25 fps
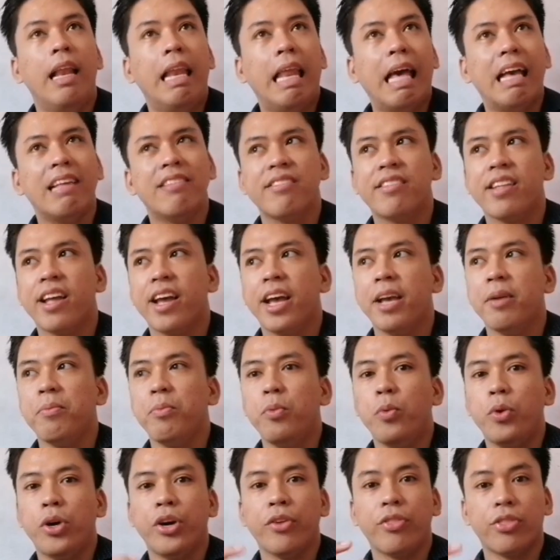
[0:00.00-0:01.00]
Last
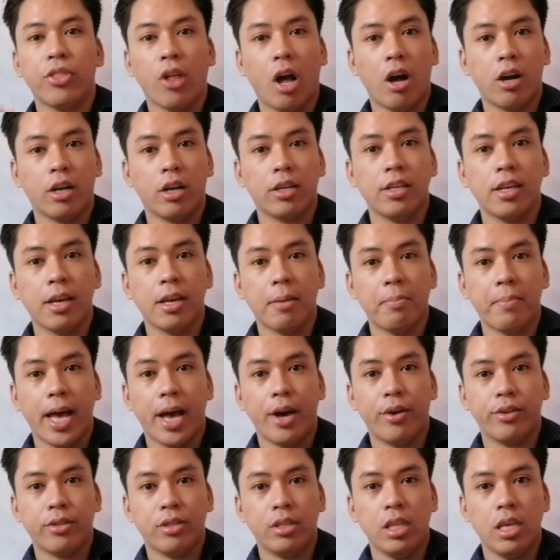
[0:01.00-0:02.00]
time we're talking
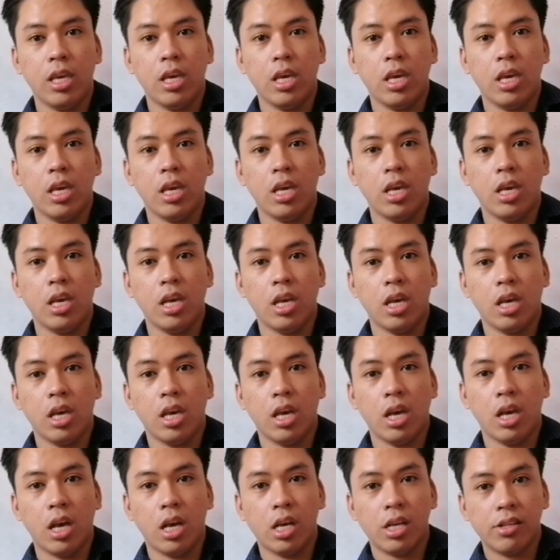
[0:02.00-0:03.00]
about
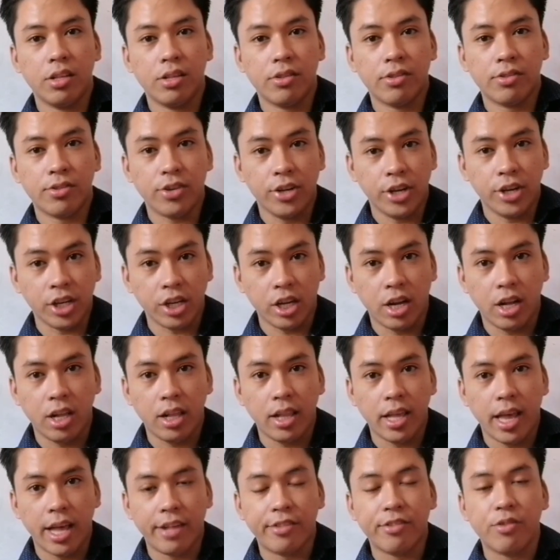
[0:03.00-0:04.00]
the
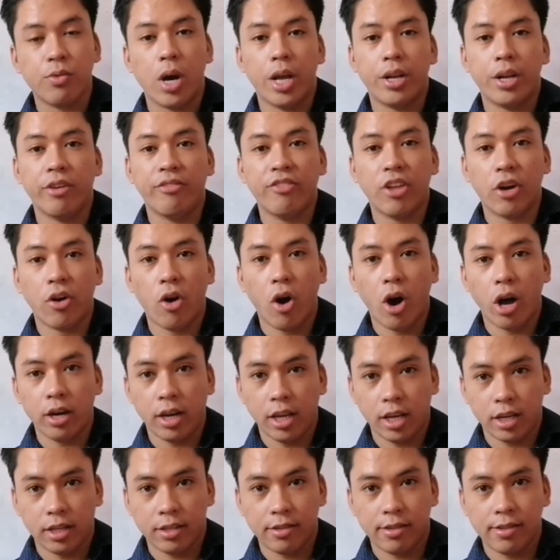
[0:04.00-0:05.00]
circle as one of the
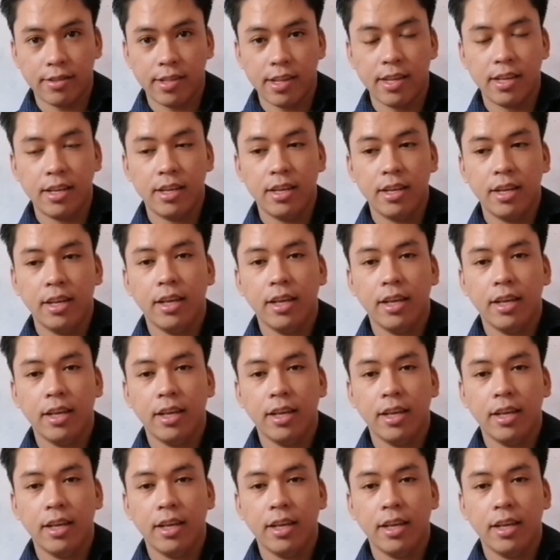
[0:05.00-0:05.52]
conics.